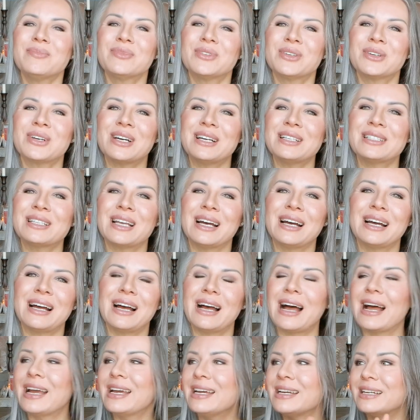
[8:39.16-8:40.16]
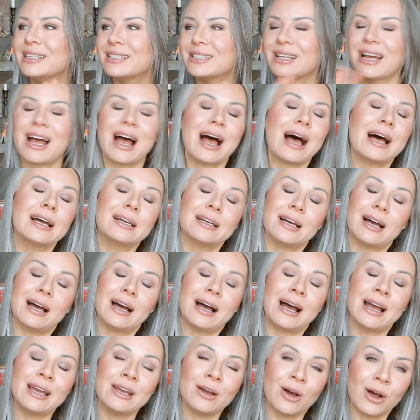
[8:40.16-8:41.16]
you guys, I, I,
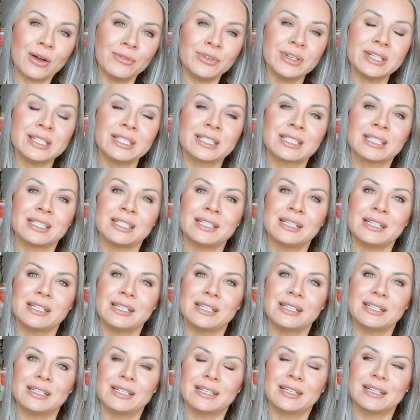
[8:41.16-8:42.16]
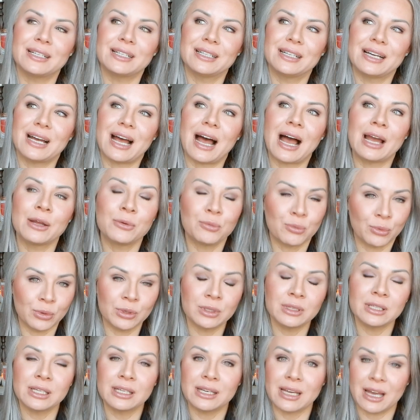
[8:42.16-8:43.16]
I obviously I
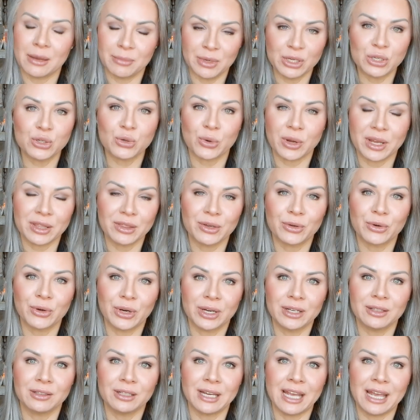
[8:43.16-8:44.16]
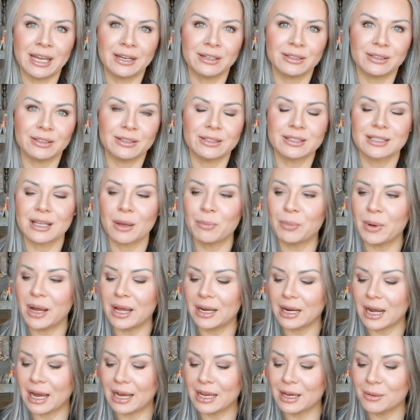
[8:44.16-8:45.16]
really am enjoying the Kringle candles,
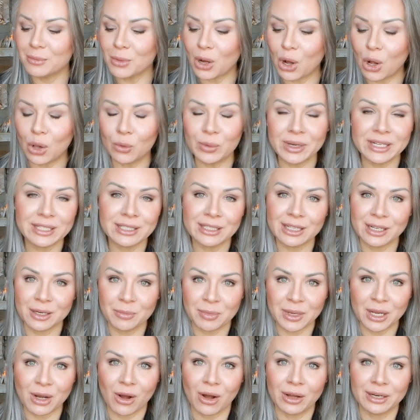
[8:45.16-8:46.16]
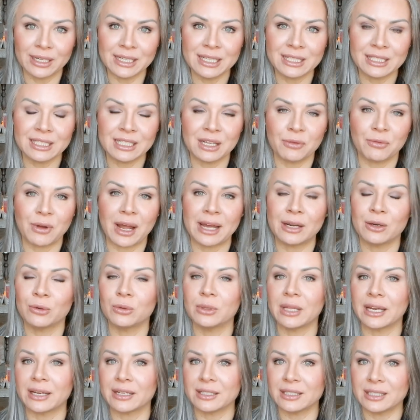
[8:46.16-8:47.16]
but I am always going to be honest if I
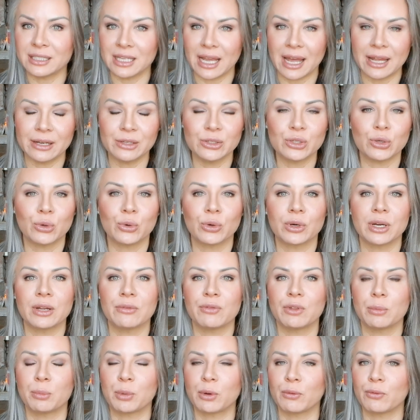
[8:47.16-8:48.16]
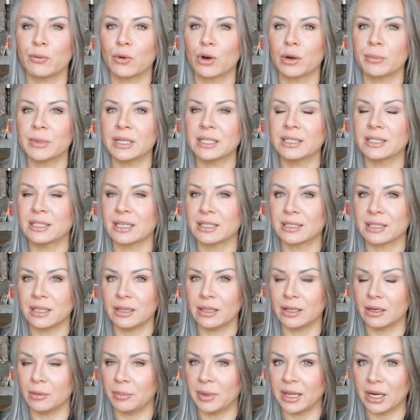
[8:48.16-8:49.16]
don't like a scent or if the performance is a
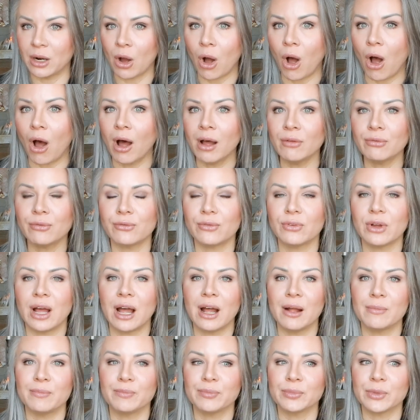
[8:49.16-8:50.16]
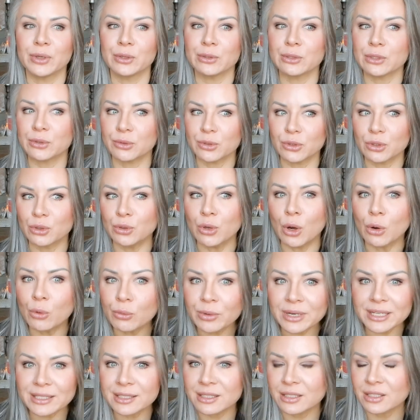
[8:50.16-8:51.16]
little bit off. Um, there's no
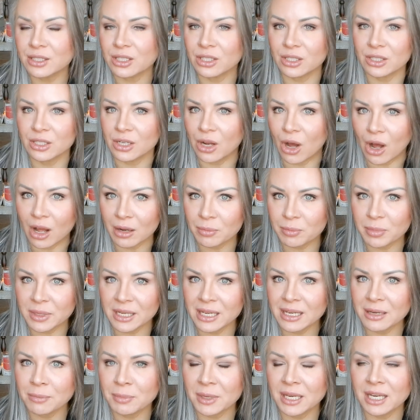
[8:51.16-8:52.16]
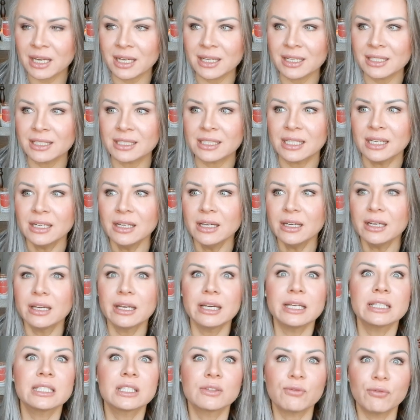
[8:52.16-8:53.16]
reason to not be because
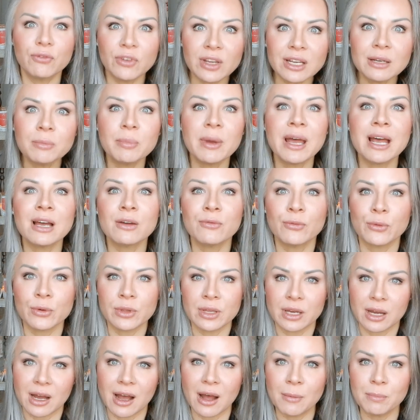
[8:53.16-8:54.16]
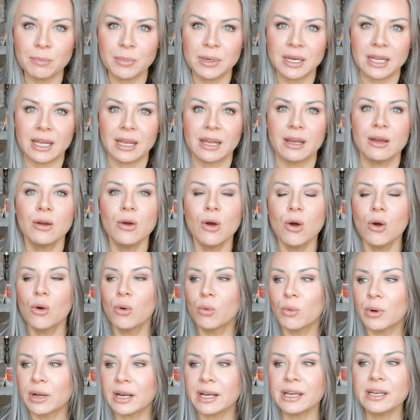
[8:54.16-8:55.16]
it's feedback for the company.
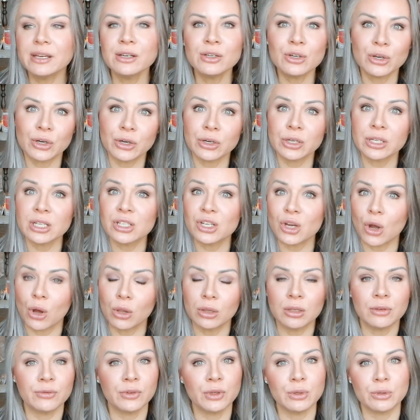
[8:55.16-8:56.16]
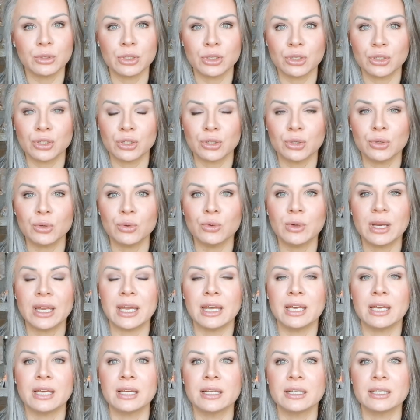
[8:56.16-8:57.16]
What I encourage all of you to do
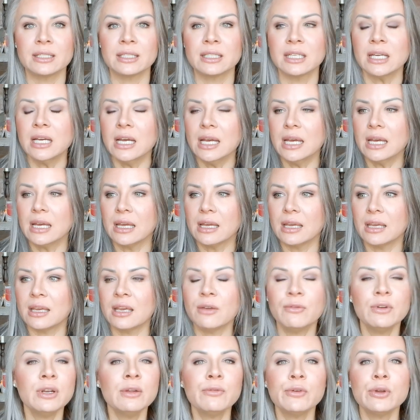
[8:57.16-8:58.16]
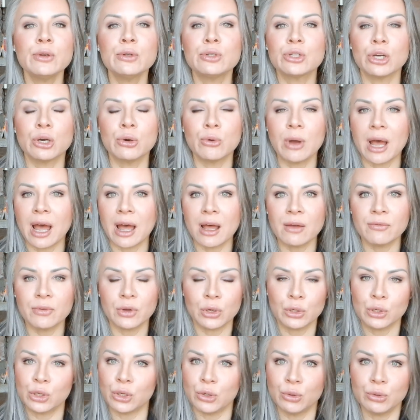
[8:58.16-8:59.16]
is even if you don't have
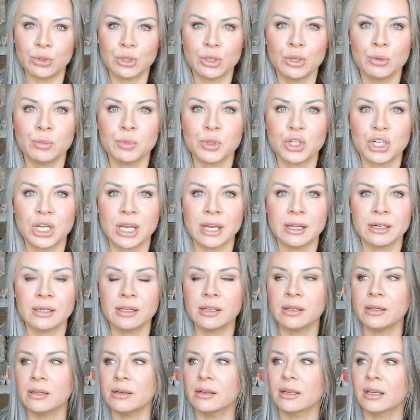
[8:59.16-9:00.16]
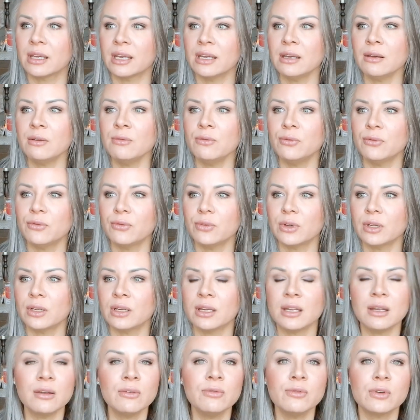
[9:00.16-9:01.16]
a YouTube channel, give
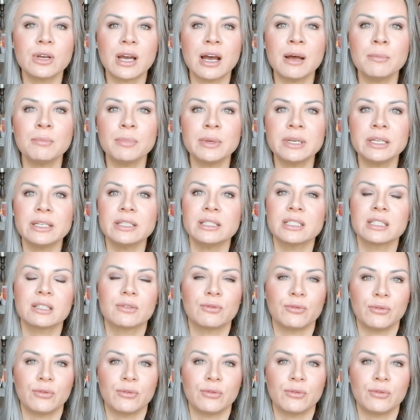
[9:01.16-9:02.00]
give companies